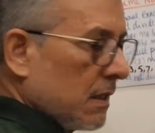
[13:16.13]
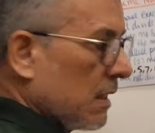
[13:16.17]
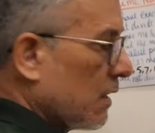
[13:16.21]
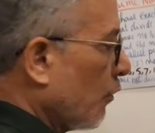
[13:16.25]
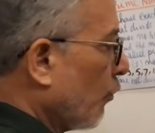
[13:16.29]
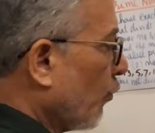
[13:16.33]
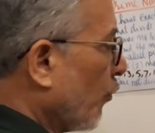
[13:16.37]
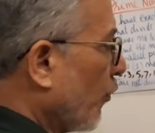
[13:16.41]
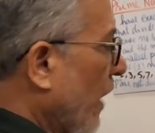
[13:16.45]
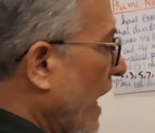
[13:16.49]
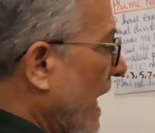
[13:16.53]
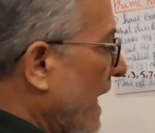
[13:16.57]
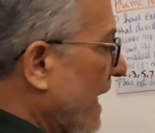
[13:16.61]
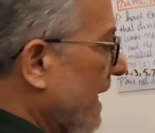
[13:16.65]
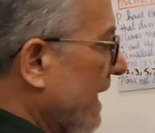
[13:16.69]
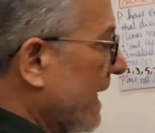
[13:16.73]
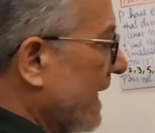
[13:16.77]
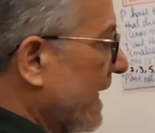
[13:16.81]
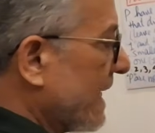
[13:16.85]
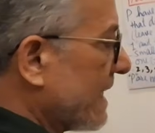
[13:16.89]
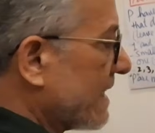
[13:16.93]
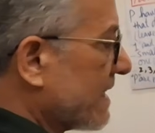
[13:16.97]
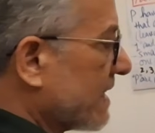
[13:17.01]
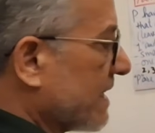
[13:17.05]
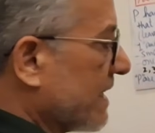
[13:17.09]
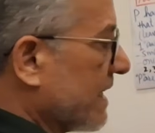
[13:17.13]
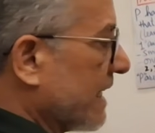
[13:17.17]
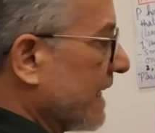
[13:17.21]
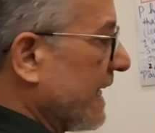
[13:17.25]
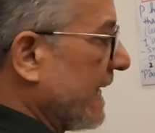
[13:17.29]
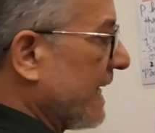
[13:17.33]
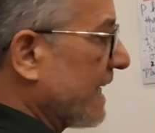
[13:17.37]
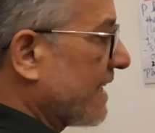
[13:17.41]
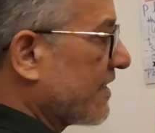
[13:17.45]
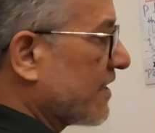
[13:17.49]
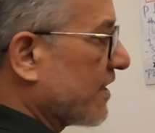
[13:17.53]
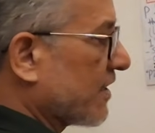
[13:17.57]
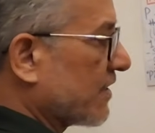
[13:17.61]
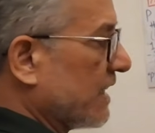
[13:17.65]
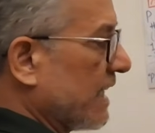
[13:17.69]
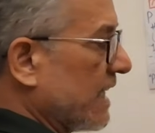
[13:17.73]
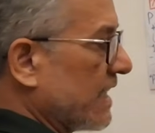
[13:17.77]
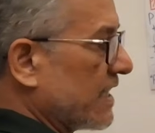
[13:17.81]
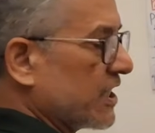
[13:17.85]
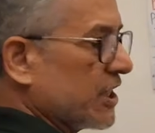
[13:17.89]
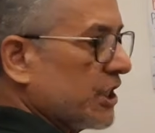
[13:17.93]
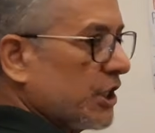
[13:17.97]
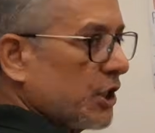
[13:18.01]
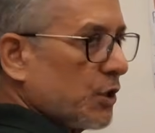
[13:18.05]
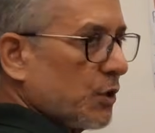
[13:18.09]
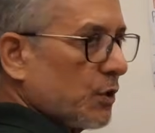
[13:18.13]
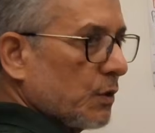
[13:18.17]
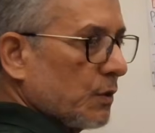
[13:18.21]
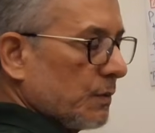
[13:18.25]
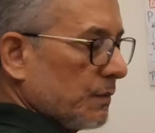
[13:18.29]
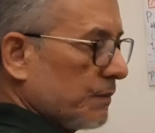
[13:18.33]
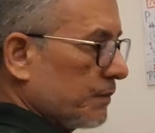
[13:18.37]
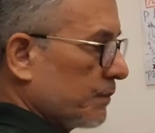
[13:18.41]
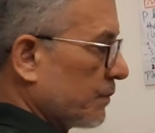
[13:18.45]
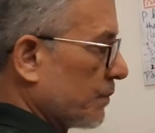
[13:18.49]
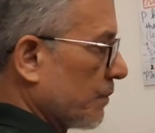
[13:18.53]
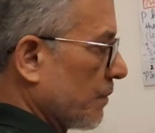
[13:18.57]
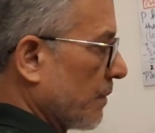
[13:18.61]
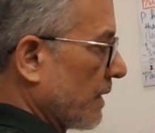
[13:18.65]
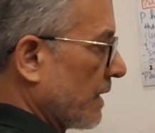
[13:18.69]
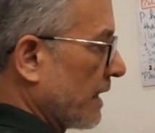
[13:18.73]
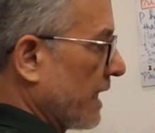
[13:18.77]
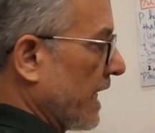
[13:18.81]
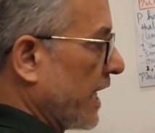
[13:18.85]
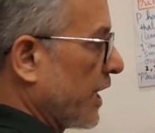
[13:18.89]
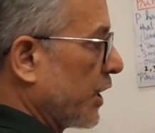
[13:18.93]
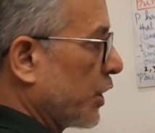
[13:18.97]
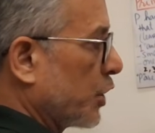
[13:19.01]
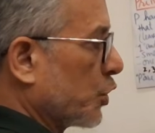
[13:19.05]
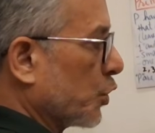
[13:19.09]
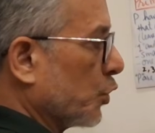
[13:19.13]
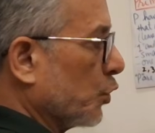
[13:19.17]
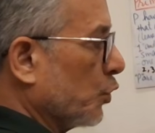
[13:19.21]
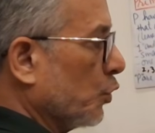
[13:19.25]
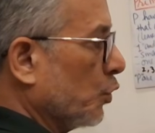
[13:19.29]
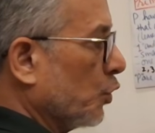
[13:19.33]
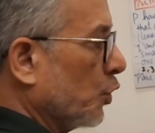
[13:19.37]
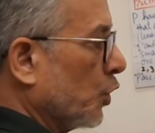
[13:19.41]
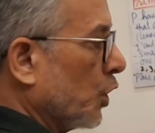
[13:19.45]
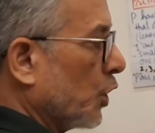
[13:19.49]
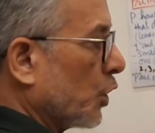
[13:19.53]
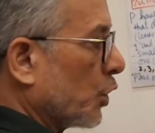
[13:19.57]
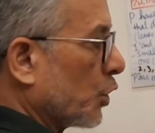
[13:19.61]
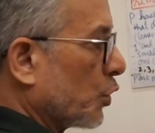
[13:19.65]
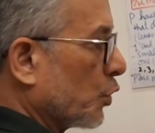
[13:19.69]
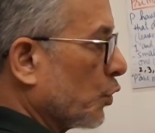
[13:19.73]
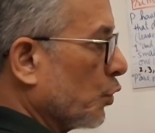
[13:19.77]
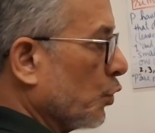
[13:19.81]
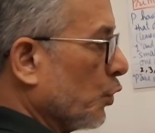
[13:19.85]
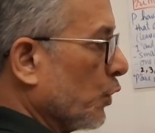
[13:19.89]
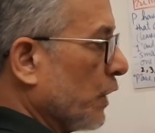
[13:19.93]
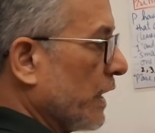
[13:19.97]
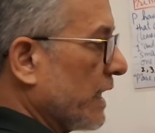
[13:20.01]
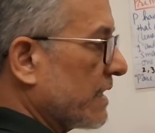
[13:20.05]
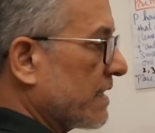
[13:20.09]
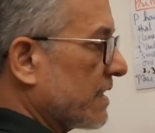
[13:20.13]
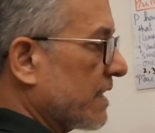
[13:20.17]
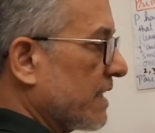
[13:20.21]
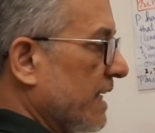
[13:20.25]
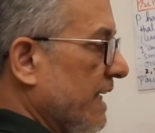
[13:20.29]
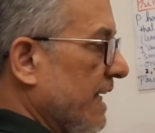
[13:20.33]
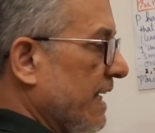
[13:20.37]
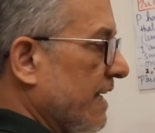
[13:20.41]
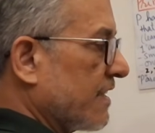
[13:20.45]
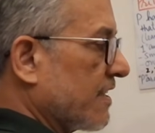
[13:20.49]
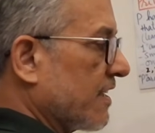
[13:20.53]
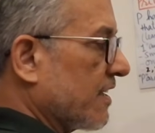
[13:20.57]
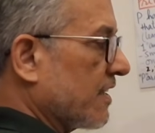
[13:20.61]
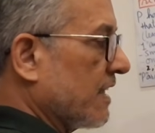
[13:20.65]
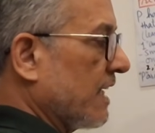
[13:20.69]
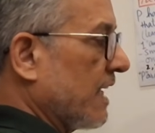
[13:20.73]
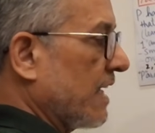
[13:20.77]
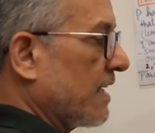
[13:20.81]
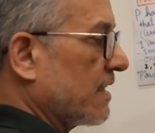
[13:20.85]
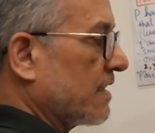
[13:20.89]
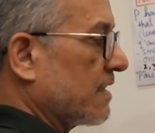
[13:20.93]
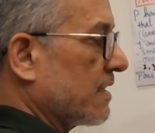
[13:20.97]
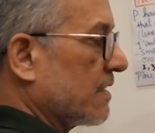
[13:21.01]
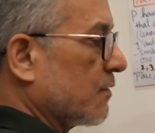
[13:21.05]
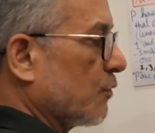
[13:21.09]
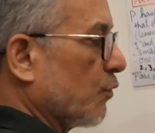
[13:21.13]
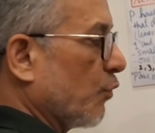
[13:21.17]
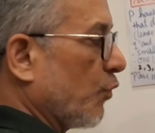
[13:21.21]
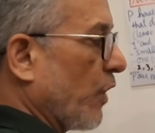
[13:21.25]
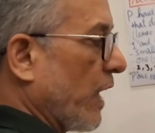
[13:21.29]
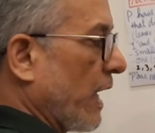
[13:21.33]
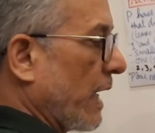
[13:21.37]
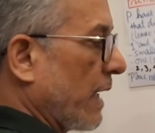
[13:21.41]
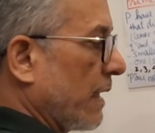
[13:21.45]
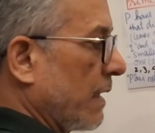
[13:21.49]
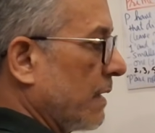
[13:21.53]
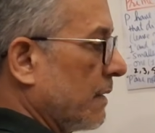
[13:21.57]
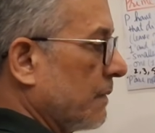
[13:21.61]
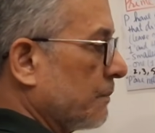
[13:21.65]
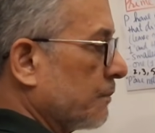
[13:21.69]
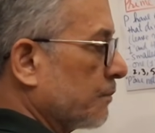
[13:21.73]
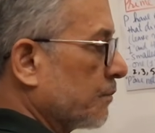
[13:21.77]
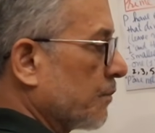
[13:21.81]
1 is greater than 0. Then 2. 2 is greater than 1.